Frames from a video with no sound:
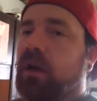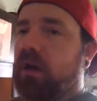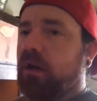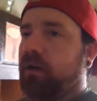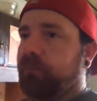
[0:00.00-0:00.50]

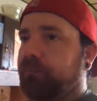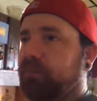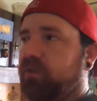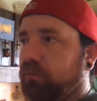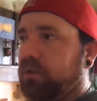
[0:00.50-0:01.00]

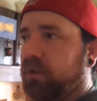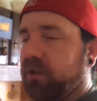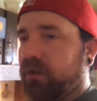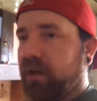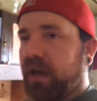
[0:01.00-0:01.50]
some
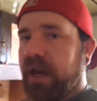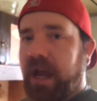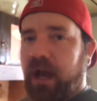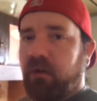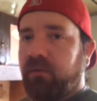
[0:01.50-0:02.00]
clear that I
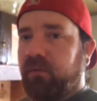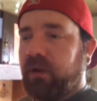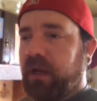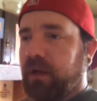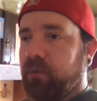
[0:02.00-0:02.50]

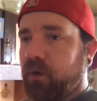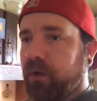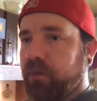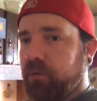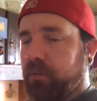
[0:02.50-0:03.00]
have and run
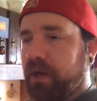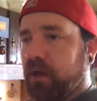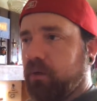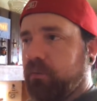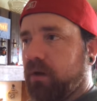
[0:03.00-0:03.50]
it through my
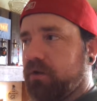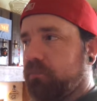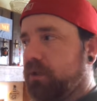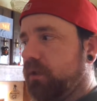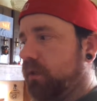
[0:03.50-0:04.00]

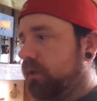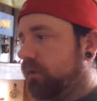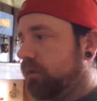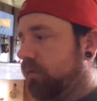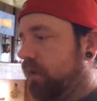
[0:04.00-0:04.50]
airbrush,
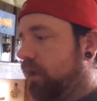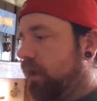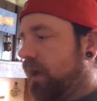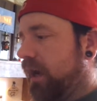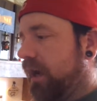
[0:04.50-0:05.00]
because
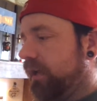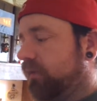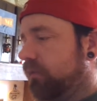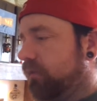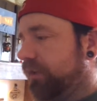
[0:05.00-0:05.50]

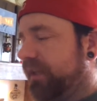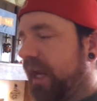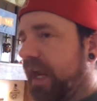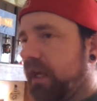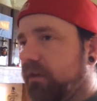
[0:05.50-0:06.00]
the
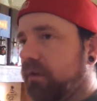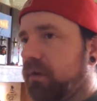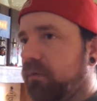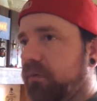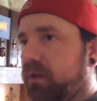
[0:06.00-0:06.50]
can
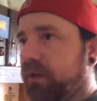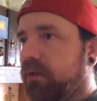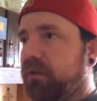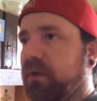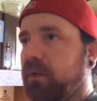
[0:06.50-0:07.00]
of
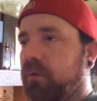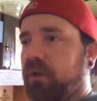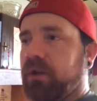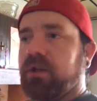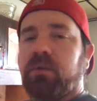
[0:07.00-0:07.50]
clear that I
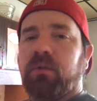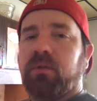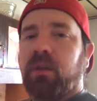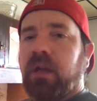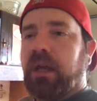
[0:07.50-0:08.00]
want to
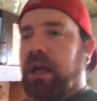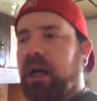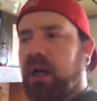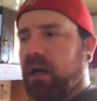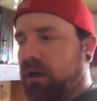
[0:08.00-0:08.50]
use,
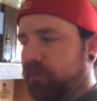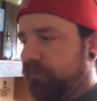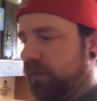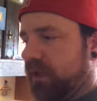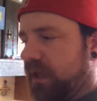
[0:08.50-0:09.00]

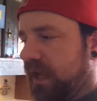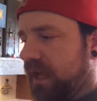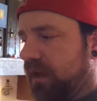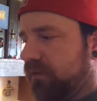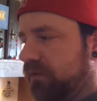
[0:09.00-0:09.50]
it
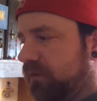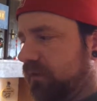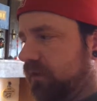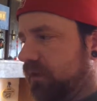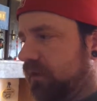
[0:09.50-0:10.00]

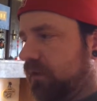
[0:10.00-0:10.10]
has